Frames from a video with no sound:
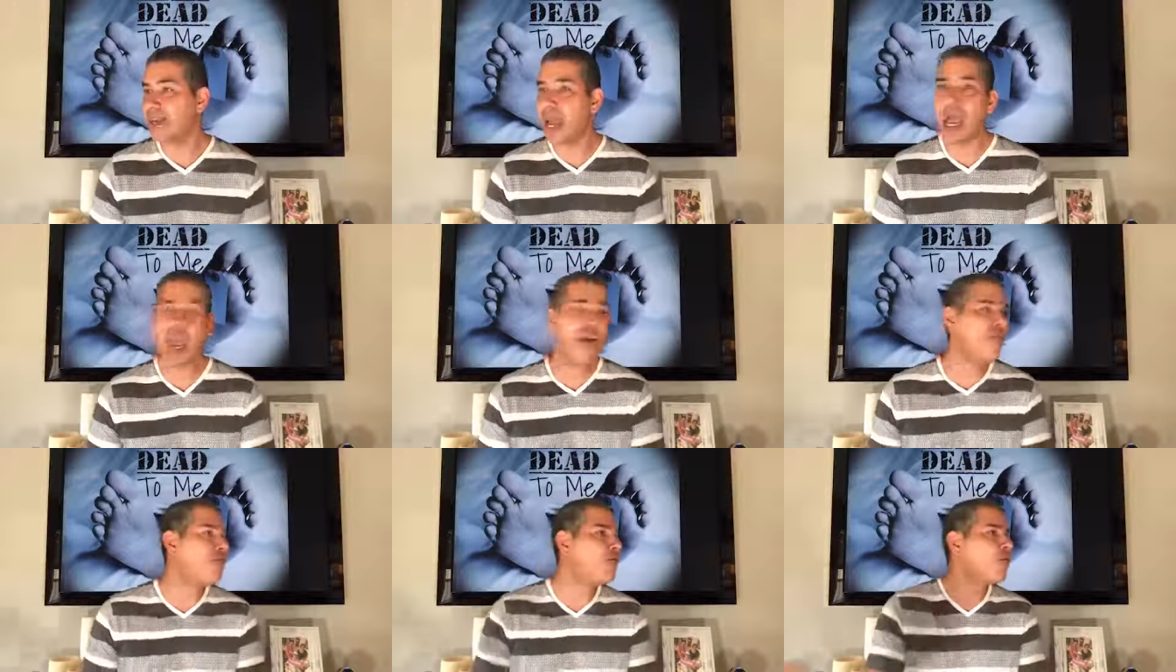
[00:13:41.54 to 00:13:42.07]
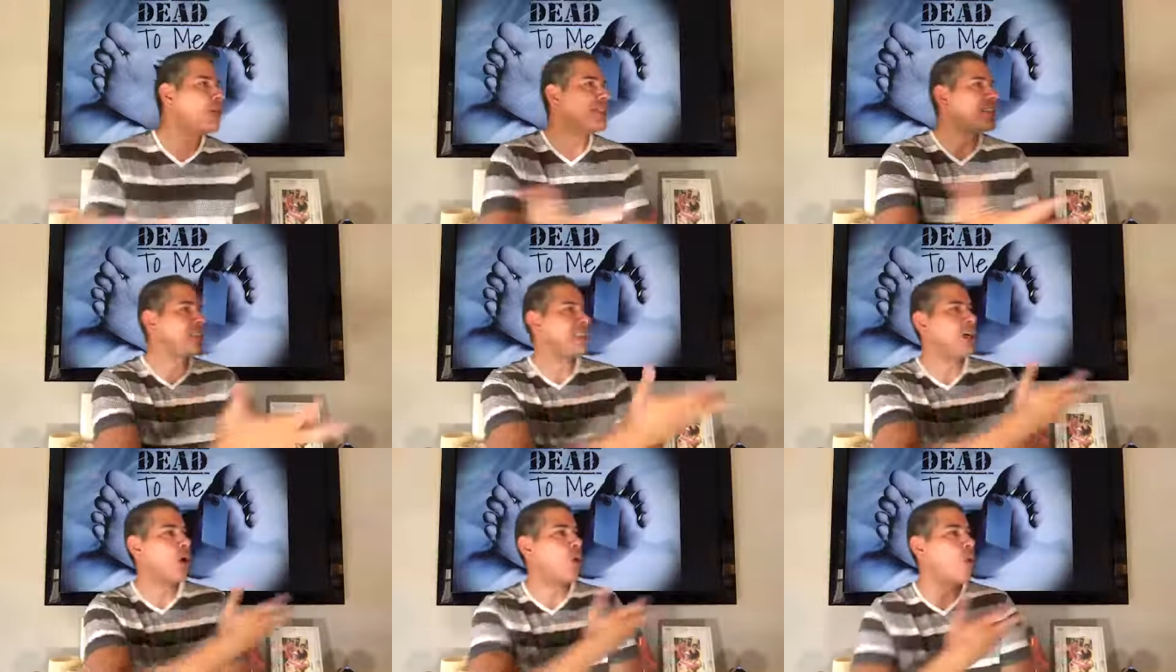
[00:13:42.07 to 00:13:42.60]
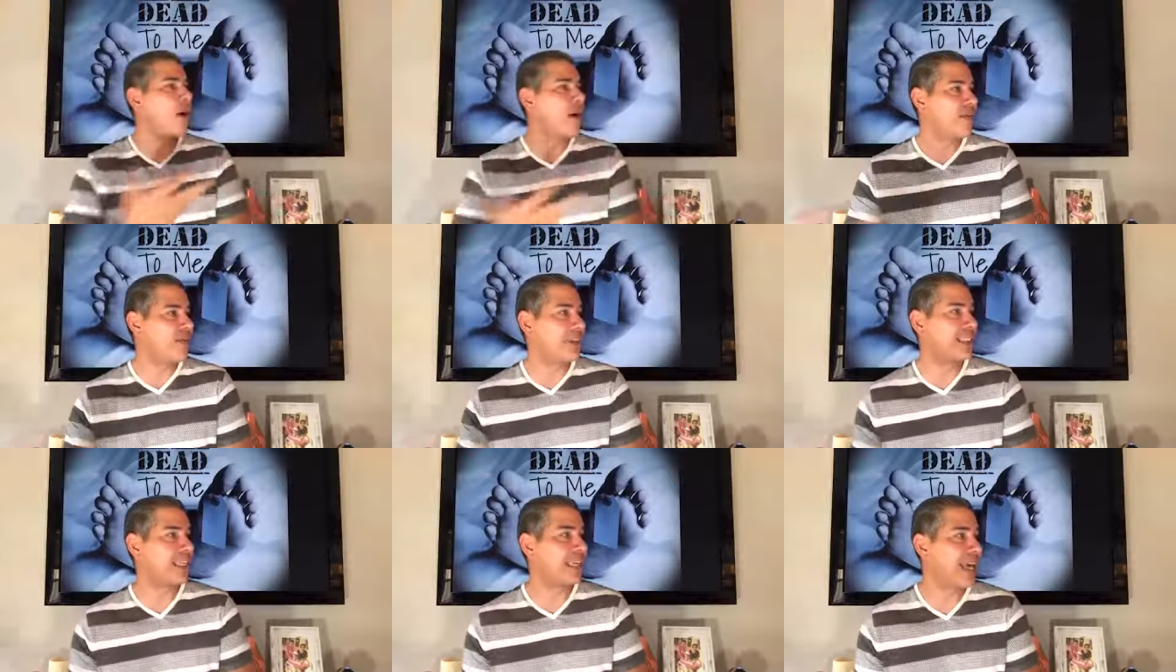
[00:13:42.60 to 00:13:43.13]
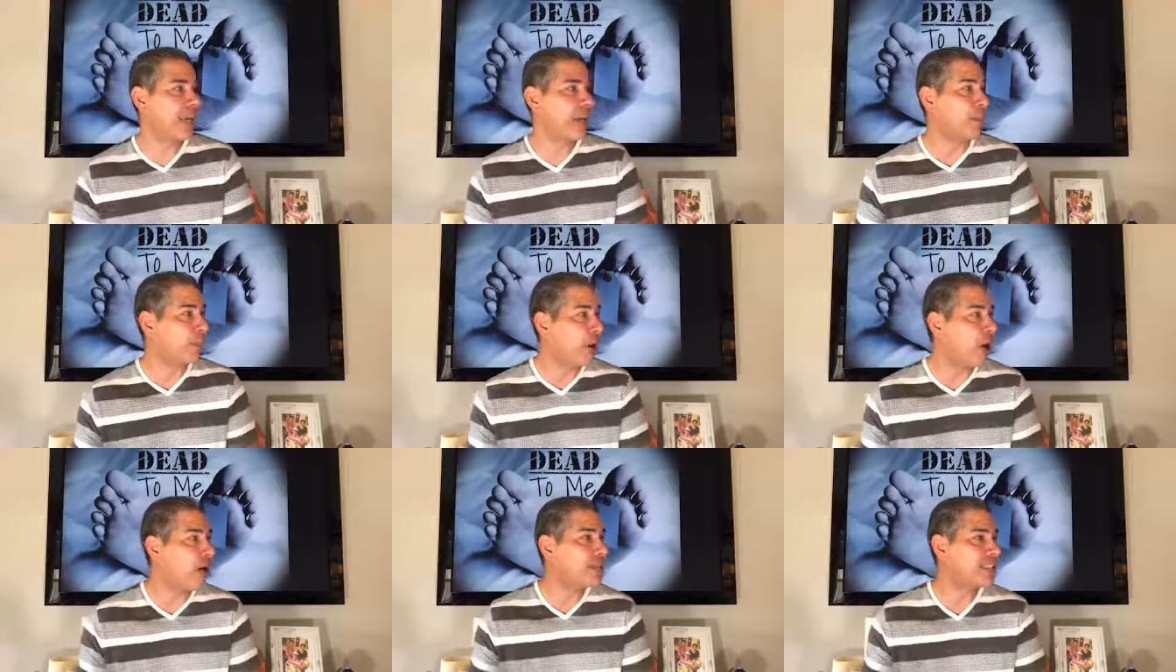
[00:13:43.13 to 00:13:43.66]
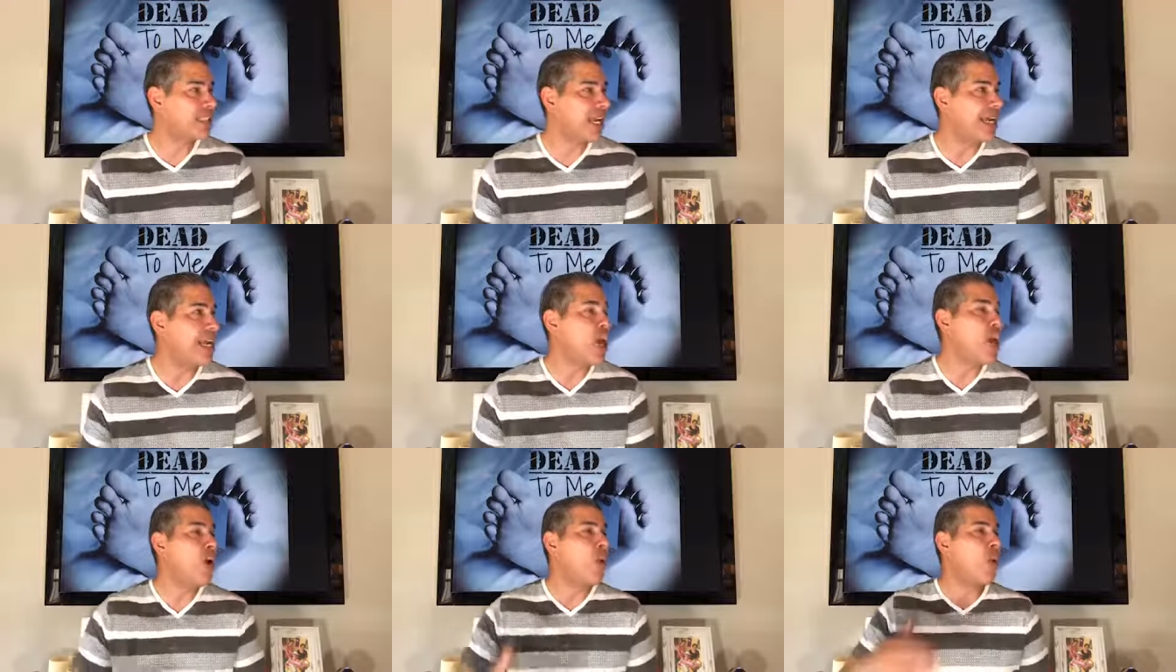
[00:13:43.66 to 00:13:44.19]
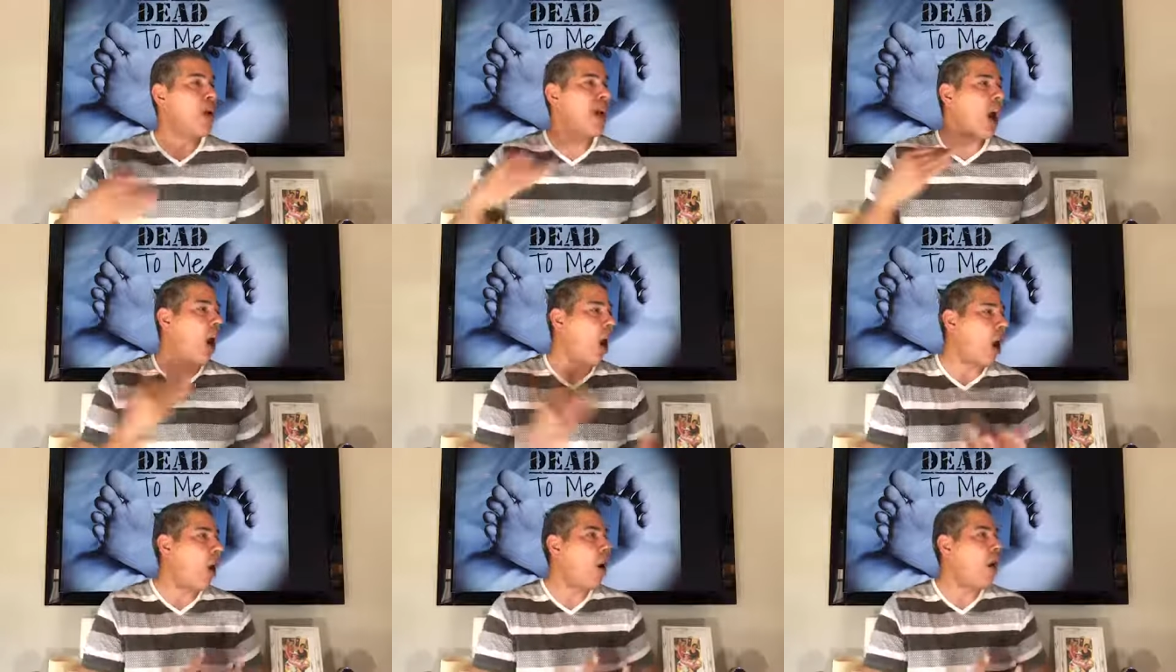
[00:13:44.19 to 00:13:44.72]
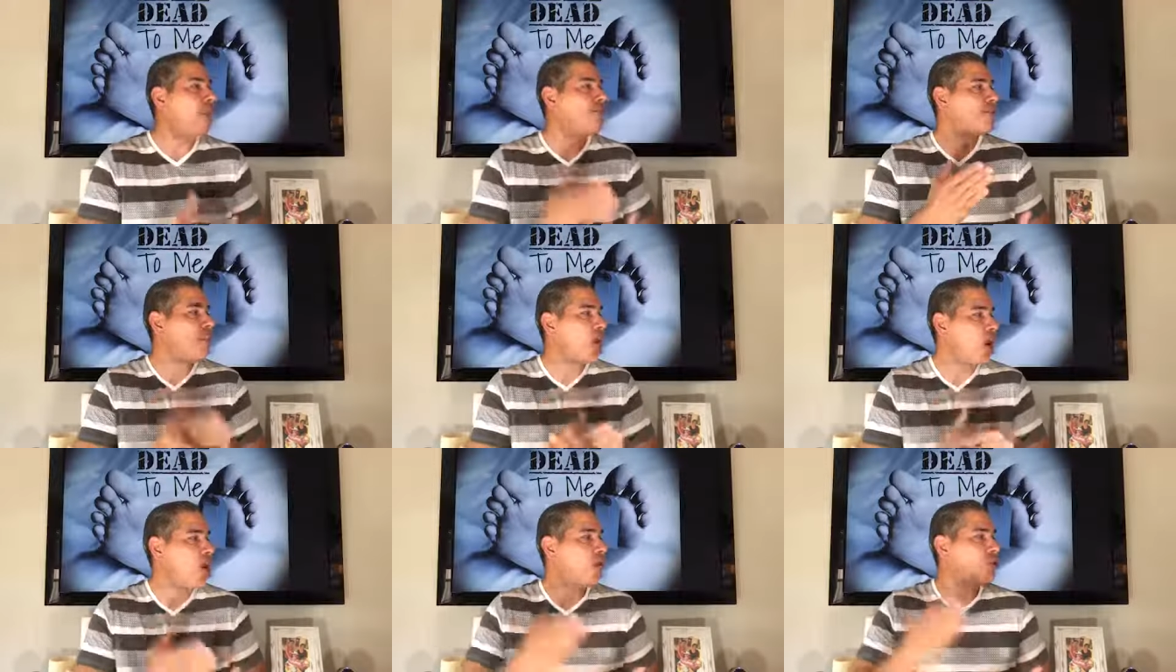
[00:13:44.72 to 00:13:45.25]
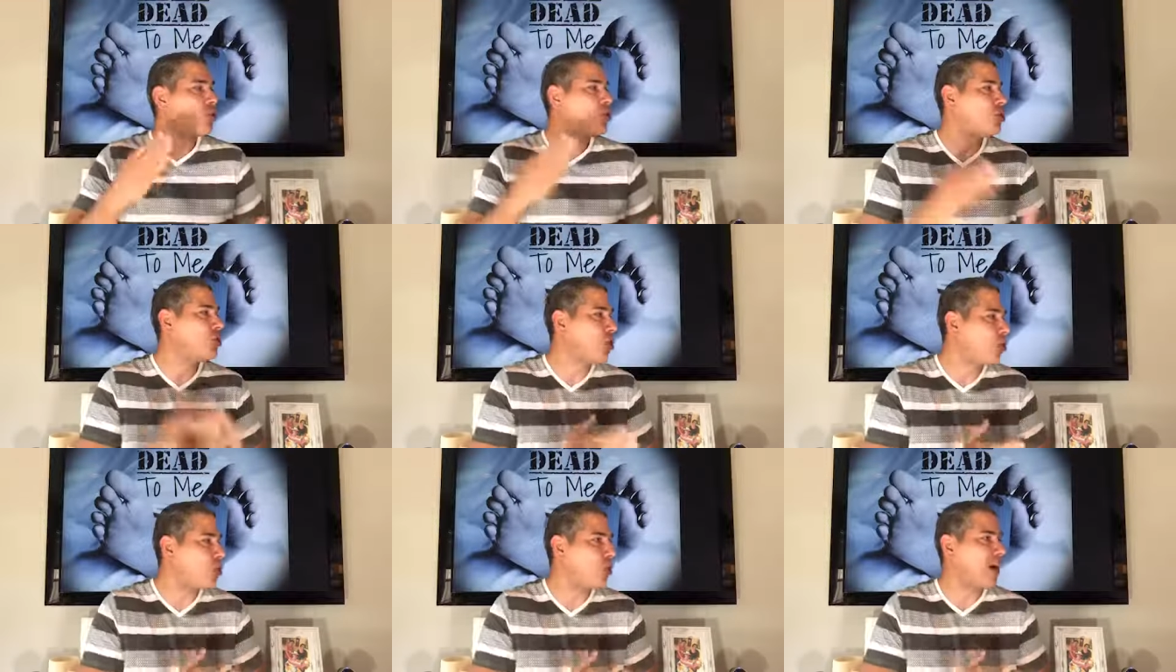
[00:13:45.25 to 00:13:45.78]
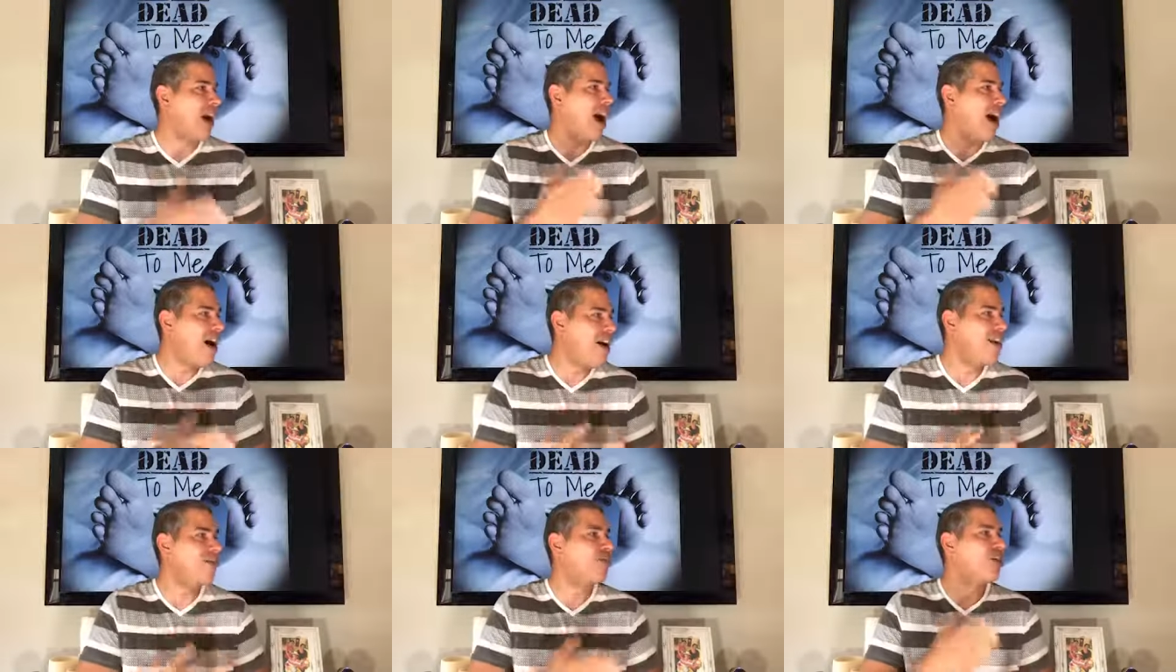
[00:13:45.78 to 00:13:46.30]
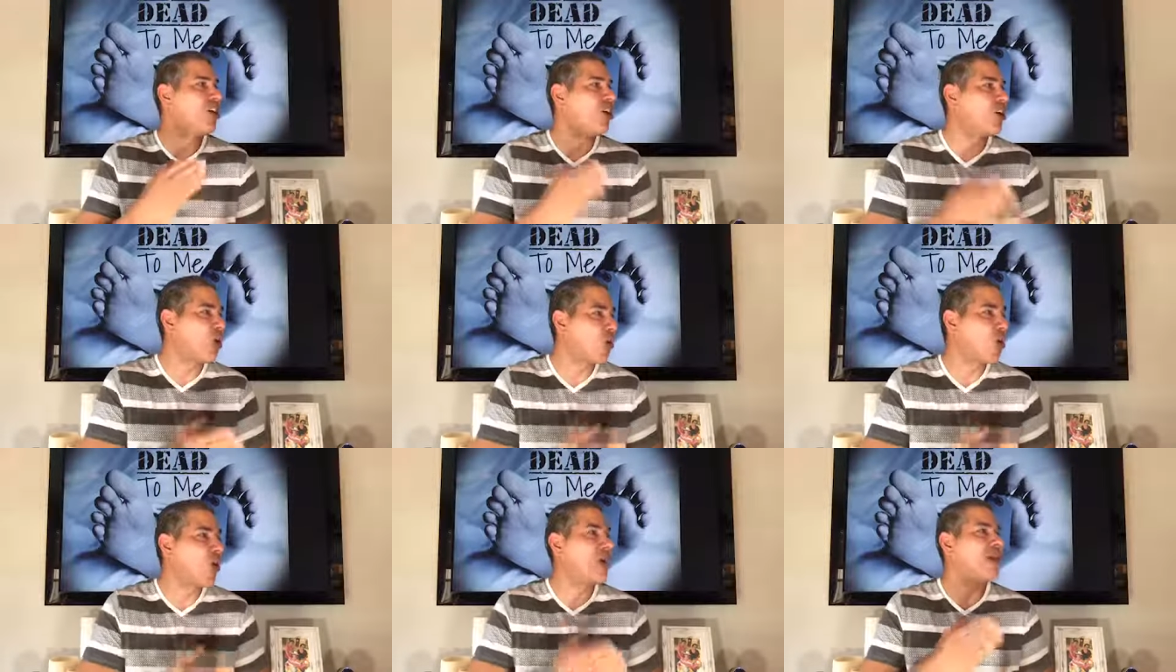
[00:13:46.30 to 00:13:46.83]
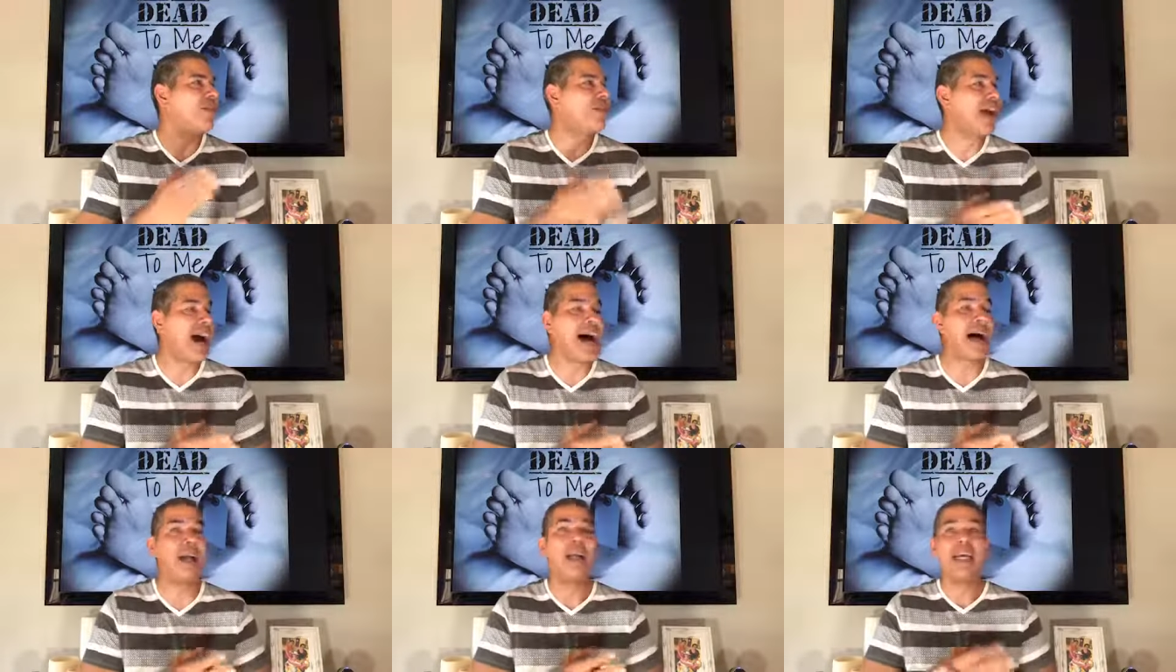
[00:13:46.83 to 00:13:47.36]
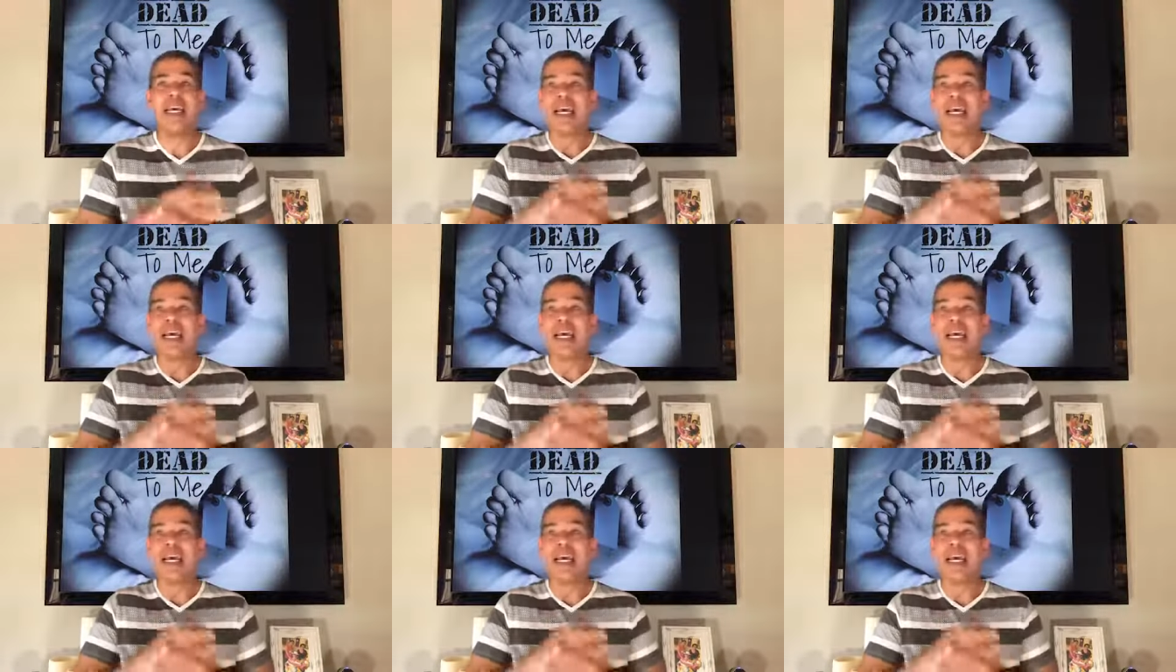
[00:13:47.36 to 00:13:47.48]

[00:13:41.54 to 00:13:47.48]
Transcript: Every single one of us. Again, Paul said, we all fall short of the glory of God.